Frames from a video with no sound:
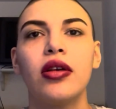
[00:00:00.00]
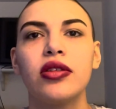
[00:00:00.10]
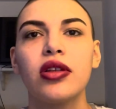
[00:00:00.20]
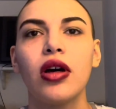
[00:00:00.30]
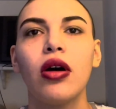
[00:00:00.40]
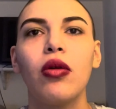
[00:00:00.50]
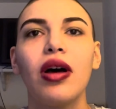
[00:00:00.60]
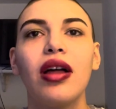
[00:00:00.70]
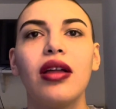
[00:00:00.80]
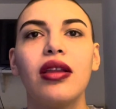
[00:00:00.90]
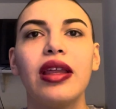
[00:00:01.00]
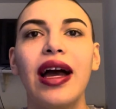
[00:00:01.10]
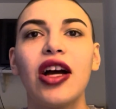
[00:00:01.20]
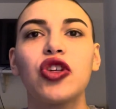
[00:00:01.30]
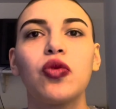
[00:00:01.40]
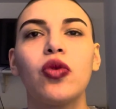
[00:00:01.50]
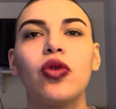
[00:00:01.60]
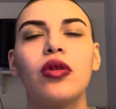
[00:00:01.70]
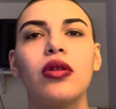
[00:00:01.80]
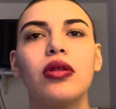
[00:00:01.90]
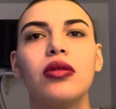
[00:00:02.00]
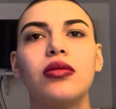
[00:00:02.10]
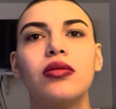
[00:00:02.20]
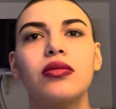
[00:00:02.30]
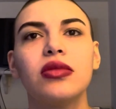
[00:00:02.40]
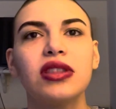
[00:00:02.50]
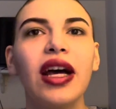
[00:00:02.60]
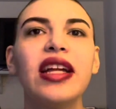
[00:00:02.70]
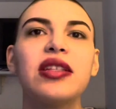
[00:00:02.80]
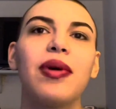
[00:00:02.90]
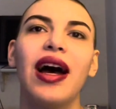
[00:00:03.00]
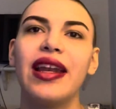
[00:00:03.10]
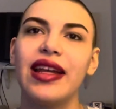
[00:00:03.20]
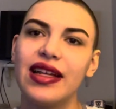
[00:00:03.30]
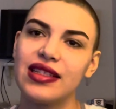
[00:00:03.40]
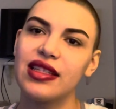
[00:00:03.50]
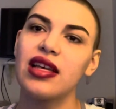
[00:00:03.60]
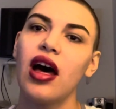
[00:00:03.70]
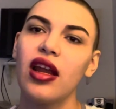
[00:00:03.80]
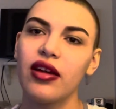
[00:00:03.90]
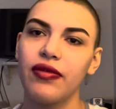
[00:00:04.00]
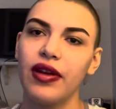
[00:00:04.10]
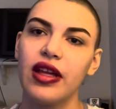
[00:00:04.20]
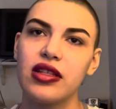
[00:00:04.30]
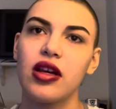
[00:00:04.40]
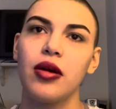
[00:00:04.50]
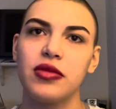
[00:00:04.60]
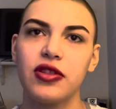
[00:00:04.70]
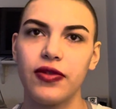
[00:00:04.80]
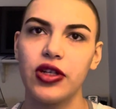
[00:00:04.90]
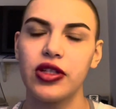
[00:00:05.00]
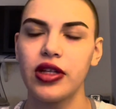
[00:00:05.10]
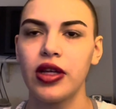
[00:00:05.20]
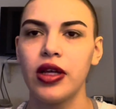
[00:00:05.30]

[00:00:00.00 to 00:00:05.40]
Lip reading: So the actual science behind it is the tonic phase comes first.